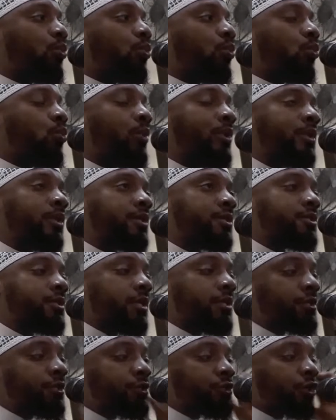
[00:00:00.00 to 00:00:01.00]
When
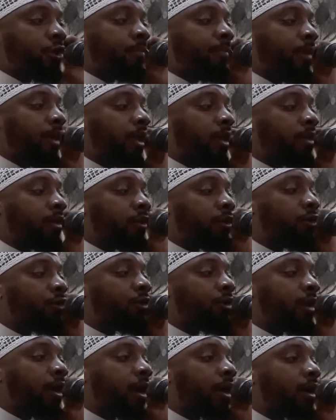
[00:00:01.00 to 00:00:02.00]
decisions are made and
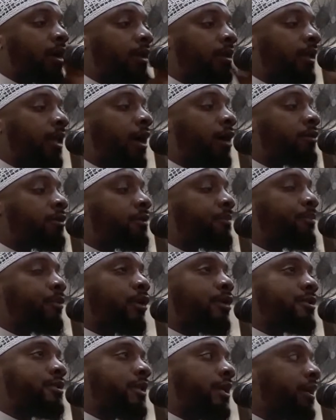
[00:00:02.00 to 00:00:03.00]
you're not allowed to
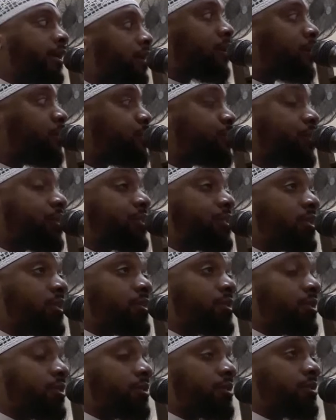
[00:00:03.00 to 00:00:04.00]
partake those
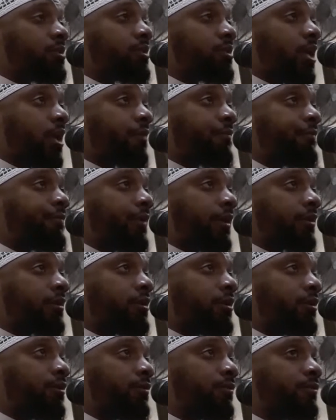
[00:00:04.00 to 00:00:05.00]
decisions that
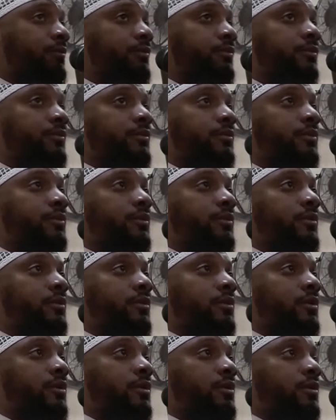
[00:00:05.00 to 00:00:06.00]
affect you.
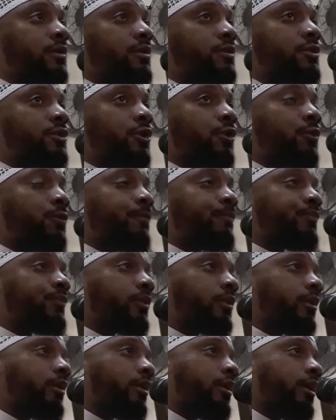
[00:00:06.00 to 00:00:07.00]
So
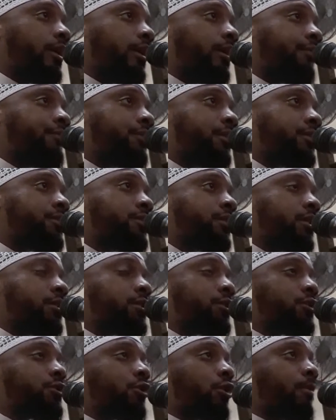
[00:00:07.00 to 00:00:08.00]
if
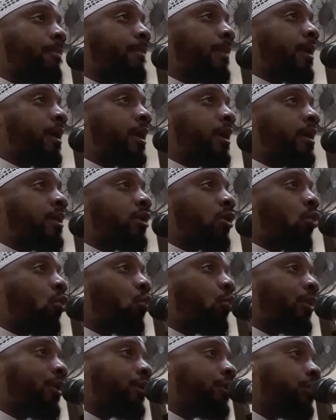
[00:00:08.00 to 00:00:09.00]
decisions are made
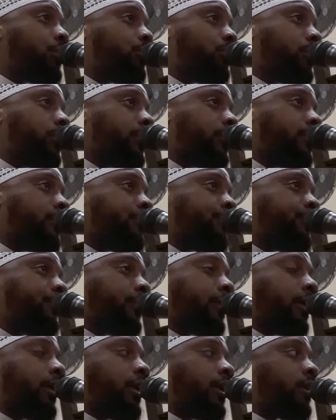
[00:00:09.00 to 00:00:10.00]
where you live,
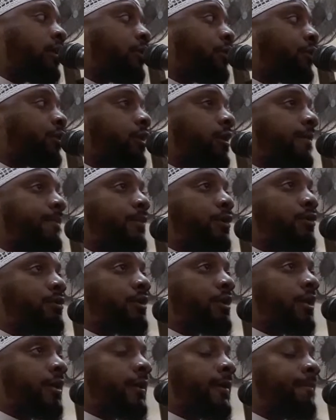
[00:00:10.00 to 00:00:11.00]
in your
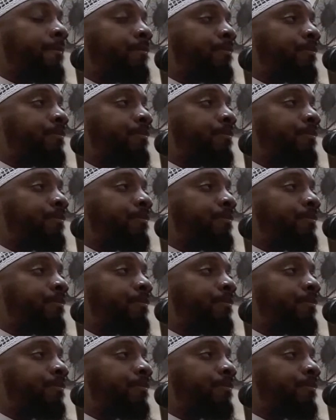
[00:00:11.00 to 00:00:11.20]
community,